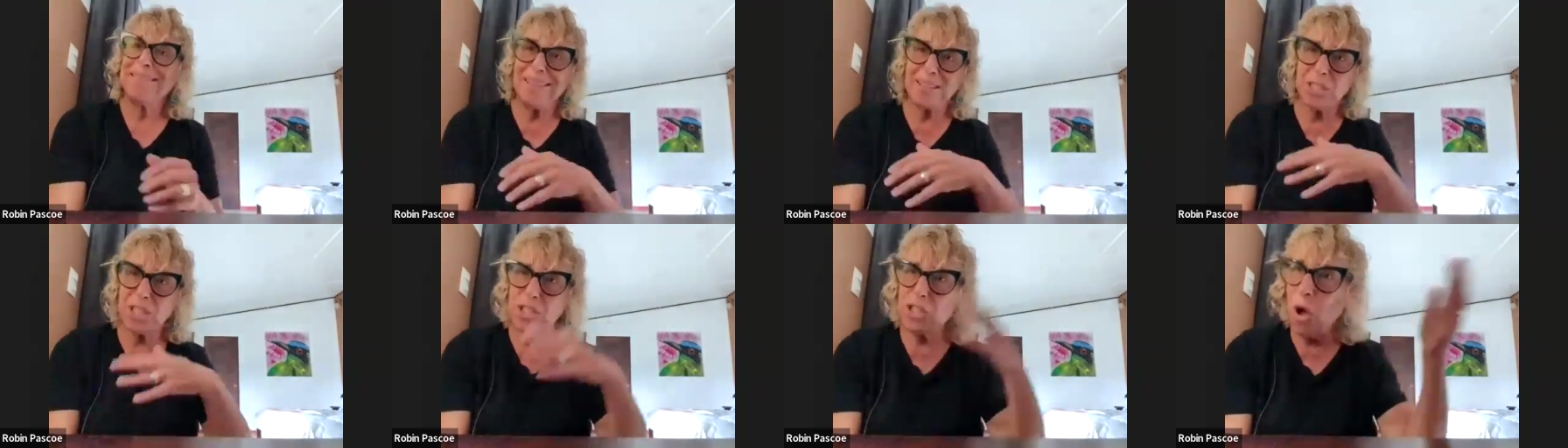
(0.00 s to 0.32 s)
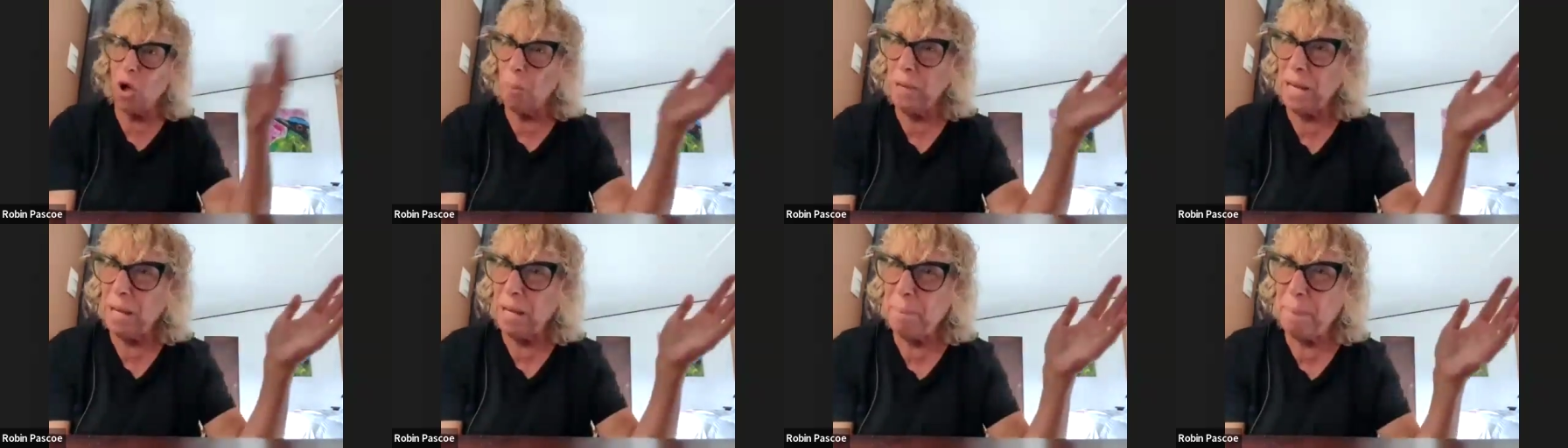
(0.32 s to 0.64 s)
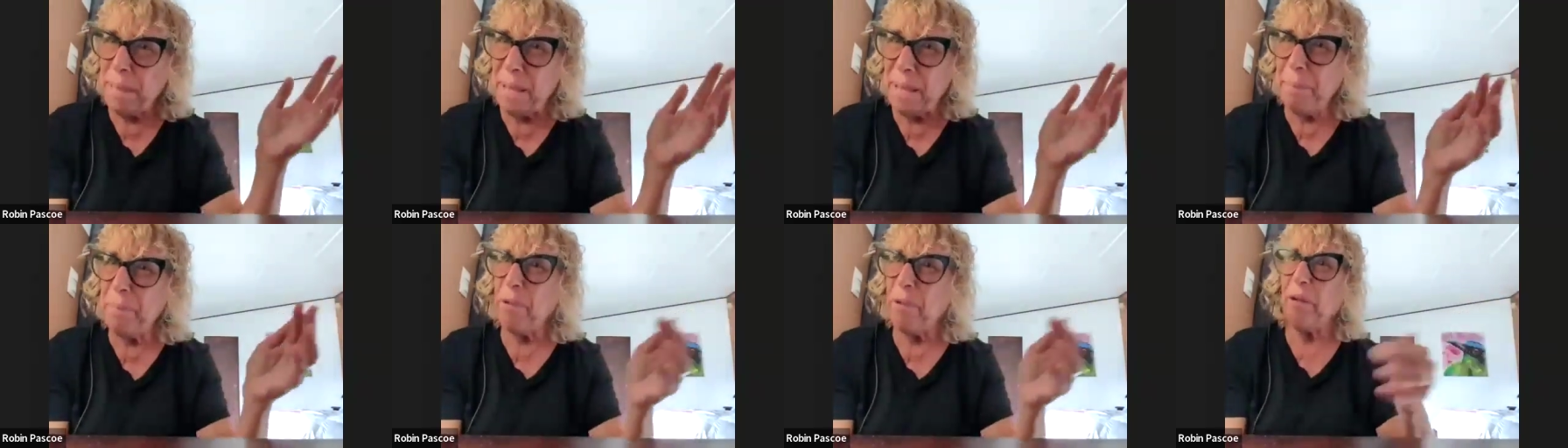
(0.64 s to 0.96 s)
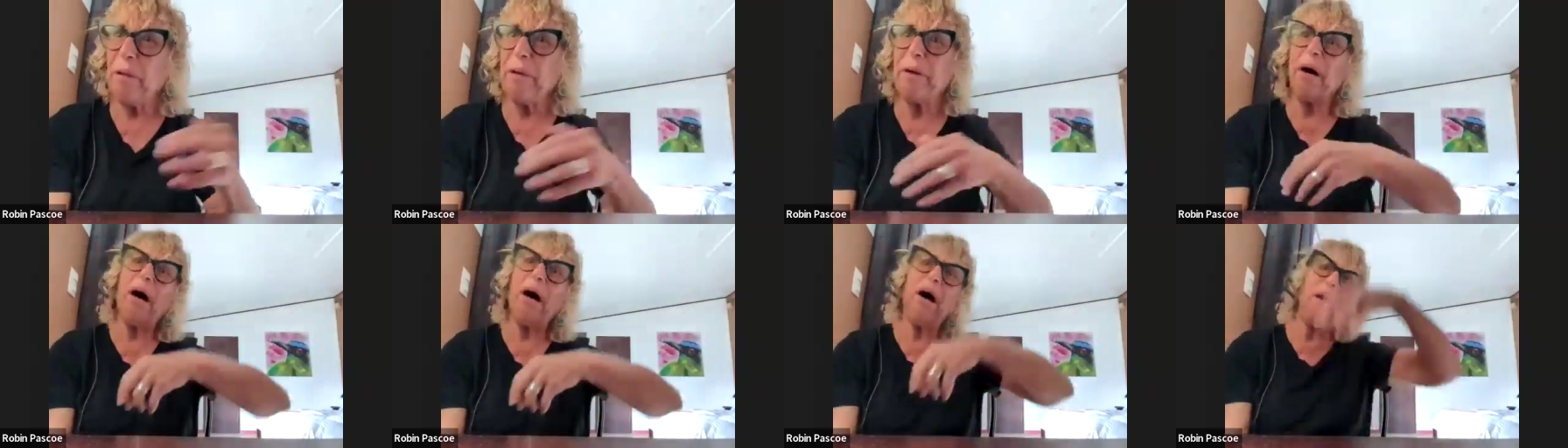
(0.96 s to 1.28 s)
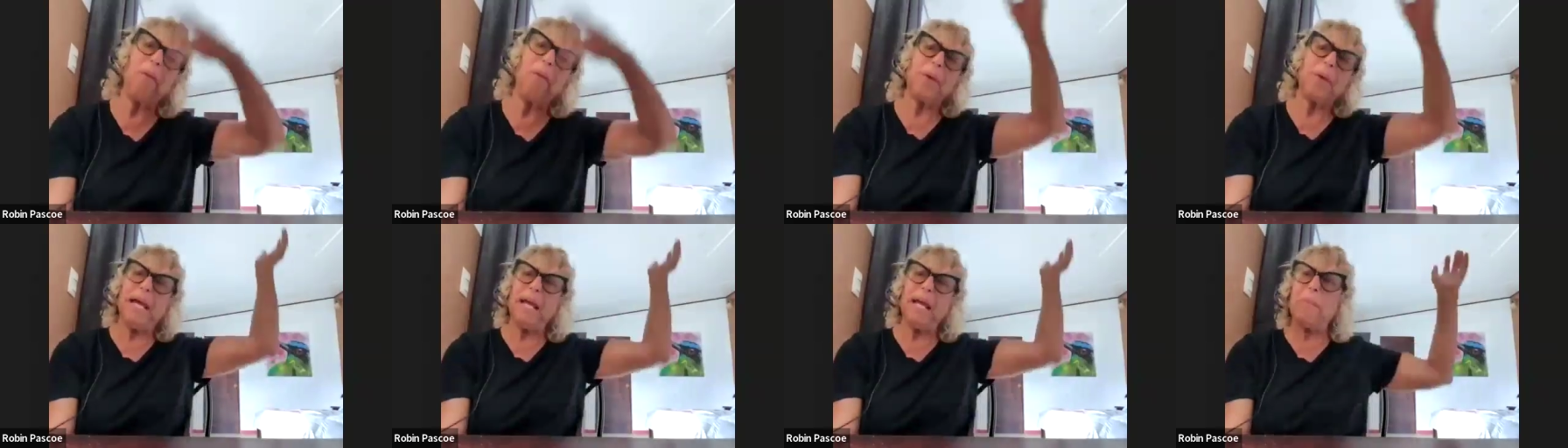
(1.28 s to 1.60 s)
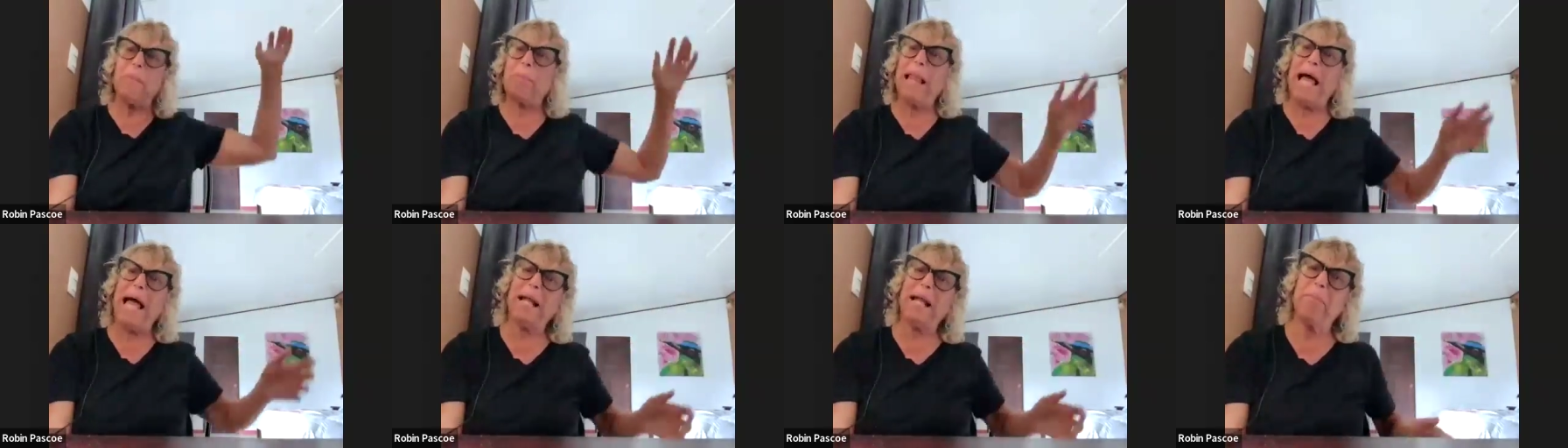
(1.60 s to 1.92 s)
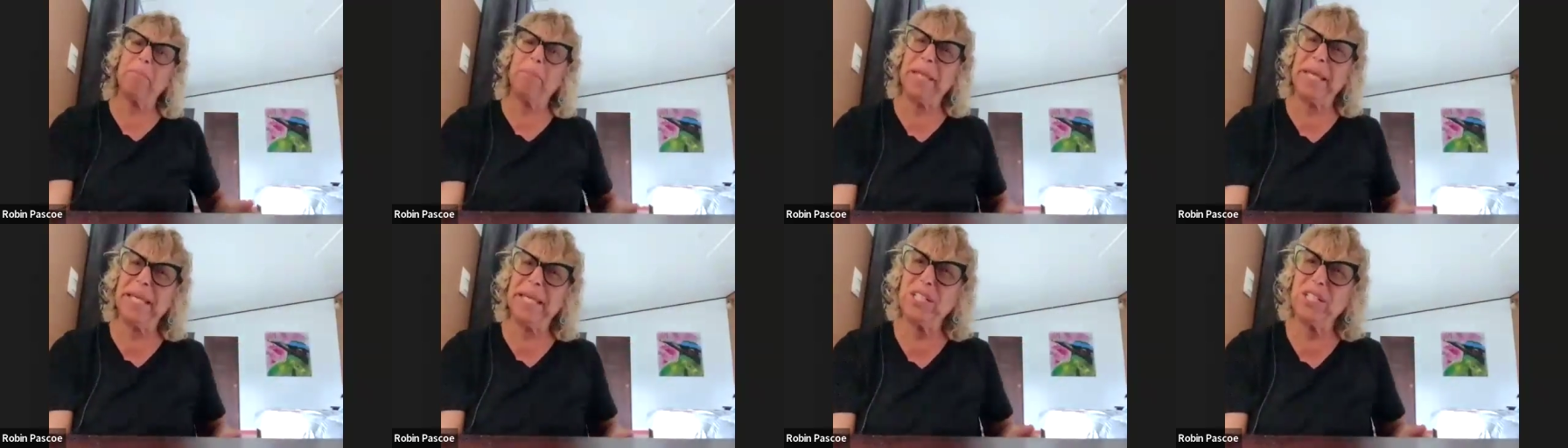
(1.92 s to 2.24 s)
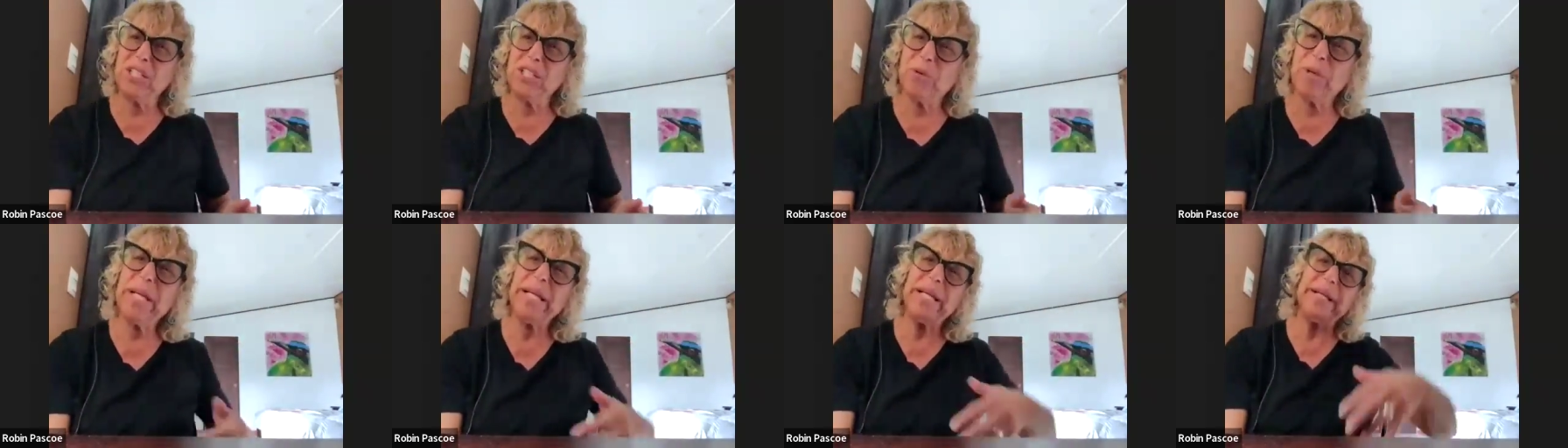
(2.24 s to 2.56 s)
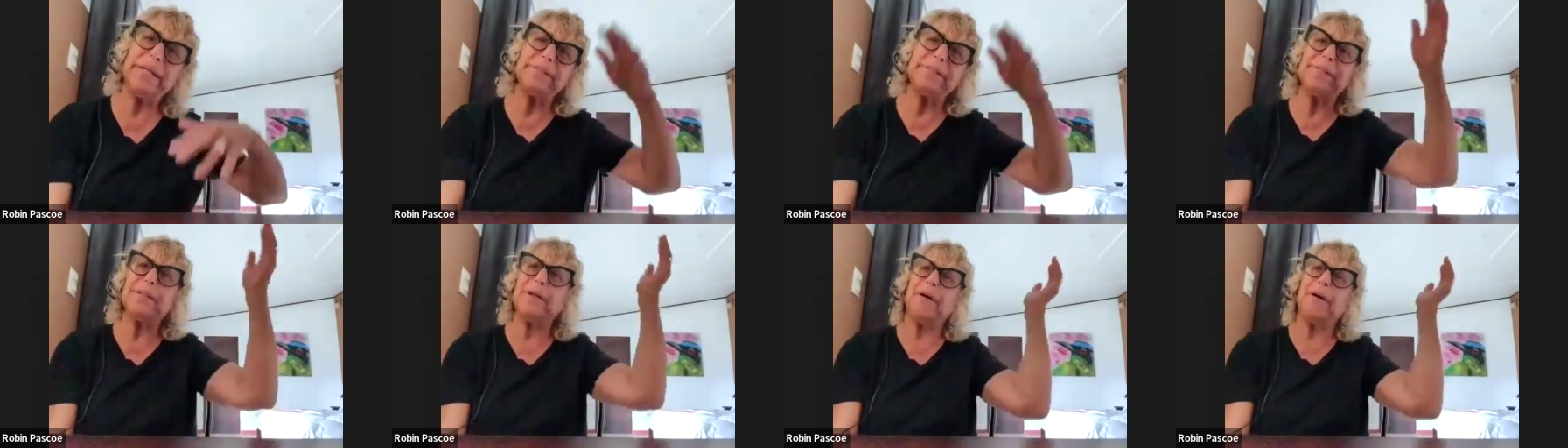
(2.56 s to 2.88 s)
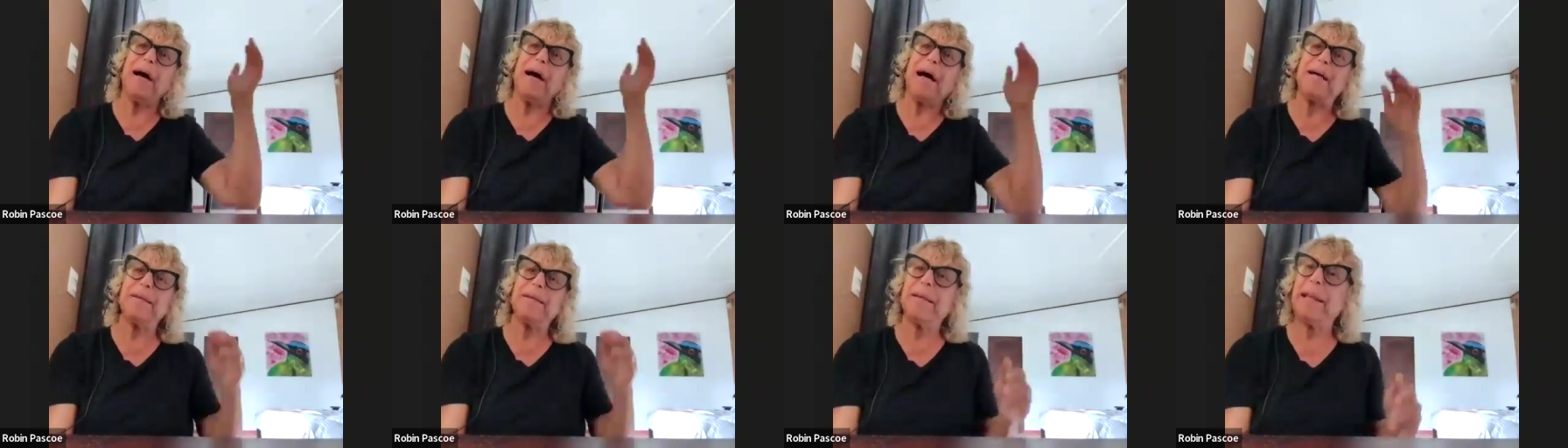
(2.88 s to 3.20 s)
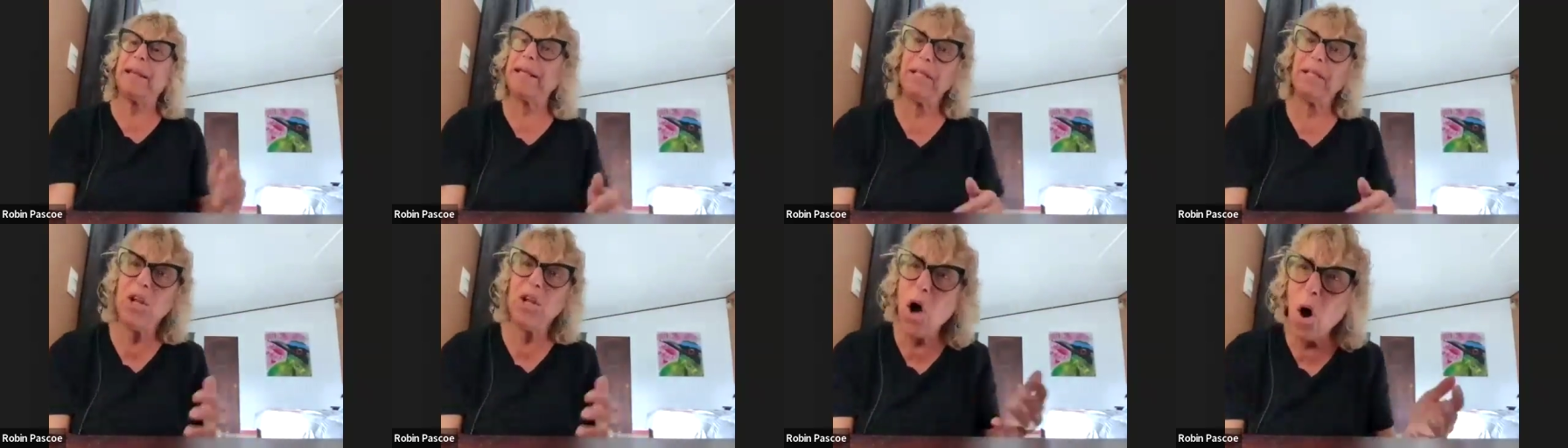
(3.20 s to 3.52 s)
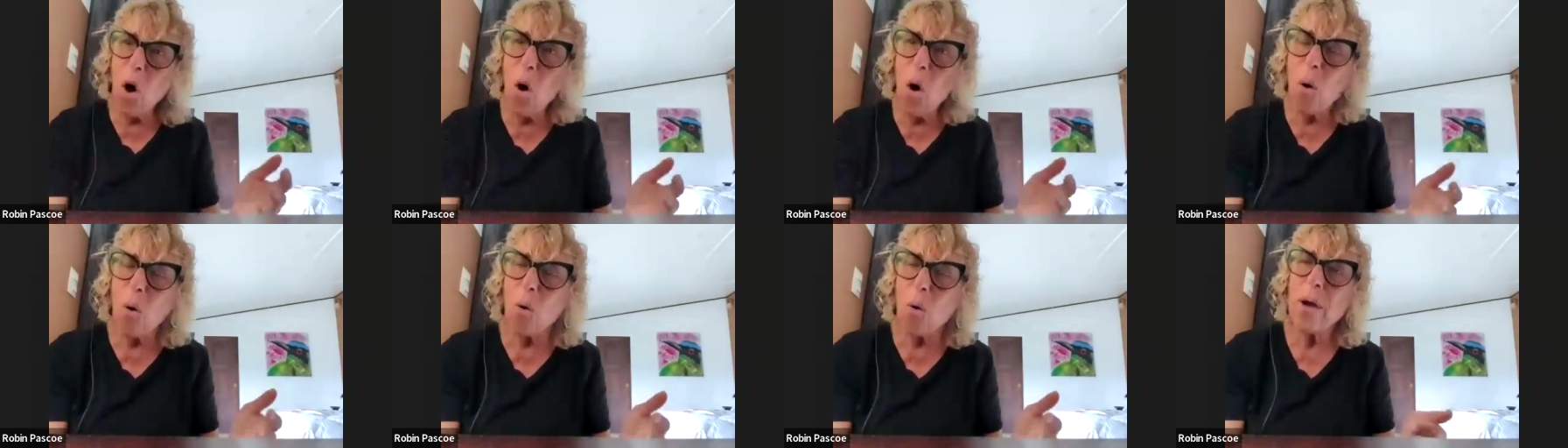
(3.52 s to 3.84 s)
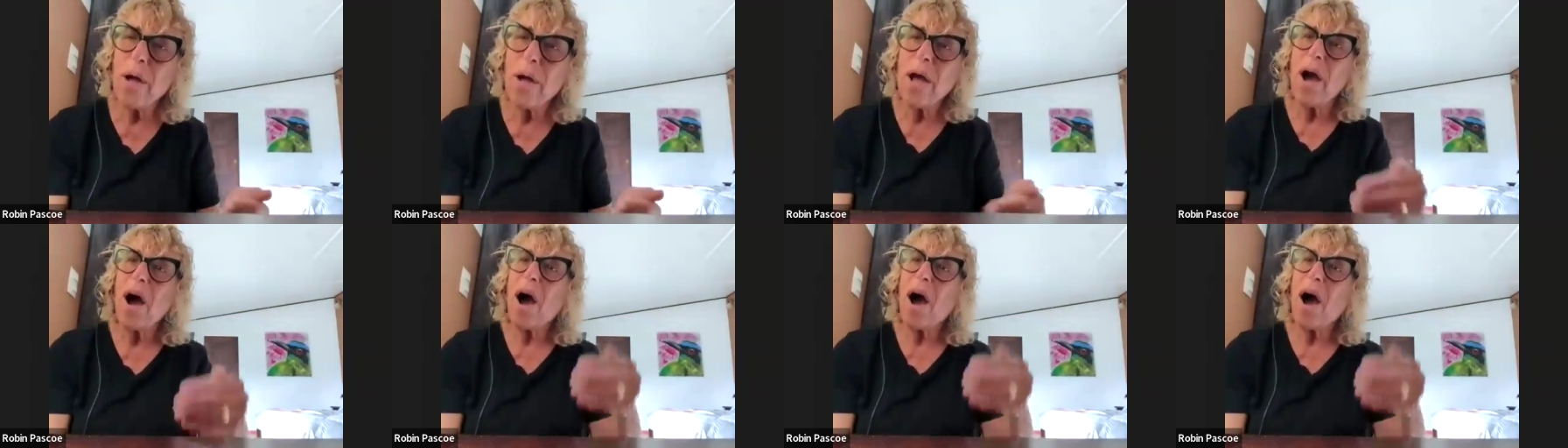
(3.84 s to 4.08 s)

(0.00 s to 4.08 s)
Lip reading: so many people, oh, we're going to plant 1,000,000 trees, you know, how, like, no,